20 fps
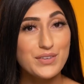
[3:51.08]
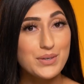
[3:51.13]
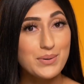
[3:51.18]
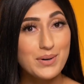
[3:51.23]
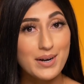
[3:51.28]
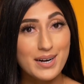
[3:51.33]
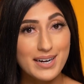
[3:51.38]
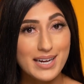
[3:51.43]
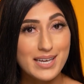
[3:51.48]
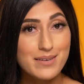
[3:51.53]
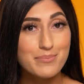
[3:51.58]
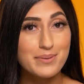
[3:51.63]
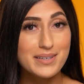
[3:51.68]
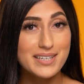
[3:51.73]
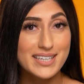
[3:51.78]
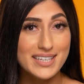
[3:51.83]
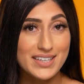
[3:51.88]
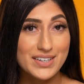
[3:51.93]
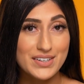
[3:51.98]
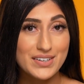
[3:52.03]
you are a
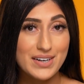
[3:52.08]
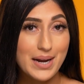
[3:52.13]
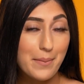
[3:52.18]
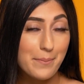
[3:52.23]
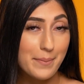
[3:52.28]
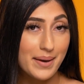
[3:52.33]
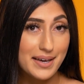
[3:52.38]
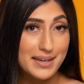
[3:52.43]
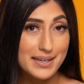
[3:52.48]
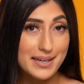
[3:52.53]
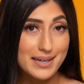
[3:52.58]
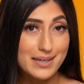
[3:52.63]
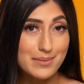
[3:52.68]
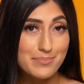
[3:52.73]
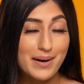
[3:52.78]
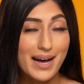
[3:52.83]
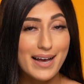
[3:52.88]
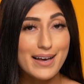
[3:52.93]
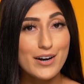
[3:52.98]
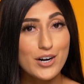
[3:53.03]
beginner at makeup,
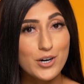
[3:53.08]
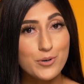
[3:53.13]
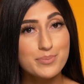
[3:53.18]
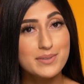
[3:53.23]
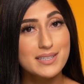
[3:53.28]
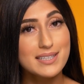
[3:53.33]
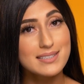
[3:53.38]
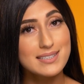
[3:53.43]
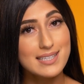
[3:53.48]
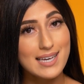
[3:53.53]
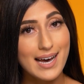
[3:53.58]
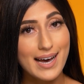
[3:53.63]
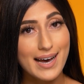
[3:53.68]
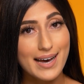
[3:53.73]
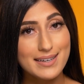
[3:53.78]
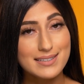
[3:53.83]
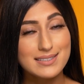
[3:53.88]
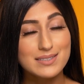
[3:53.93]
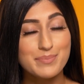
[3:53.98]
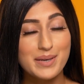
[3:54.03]
I hope these
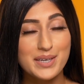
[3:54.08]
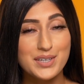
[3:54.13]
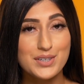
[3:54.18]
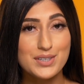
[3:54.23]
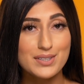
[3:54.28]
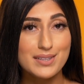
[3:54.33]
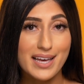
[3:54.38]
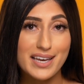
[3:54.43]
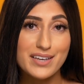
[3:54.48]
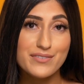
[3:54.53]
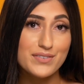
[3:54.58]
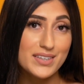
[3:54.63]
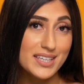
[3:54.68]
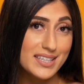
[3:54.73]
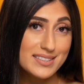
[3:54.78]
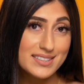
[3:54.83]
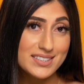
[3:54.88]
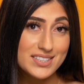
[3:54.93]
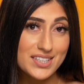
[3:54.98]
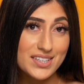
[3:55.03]
hacks make your life
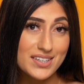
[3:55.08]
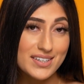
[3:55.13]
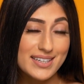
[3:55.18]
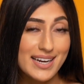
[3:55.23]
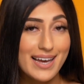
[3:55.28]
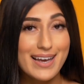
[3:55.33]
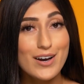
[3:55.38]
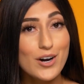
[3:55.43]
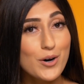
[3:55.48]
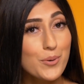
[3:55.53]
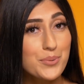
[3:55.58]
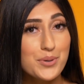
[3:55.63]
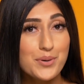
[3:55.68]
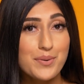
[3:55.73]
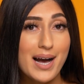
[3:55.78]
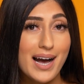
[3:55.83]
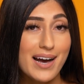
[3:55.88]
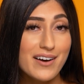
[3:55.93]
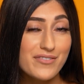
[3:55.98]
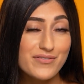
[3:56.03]
easier, and I hope you
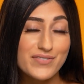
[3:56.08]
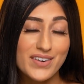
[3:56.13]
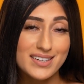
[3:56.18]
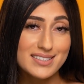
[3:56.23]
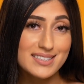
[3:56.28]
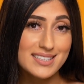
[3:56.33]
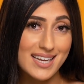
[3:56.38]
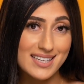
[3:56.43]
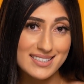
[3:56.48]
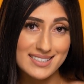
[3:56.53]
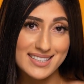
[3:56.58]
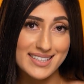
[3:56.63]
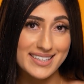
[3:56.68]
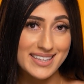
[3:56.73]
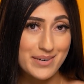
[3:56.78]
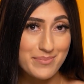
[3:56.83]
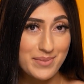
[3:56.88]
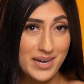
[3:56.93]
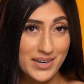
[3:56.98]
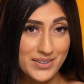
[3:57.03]
have fun testing
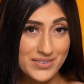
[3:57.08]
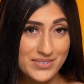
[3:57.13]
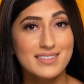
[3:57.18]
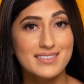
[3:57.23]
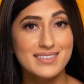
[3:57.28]
them out.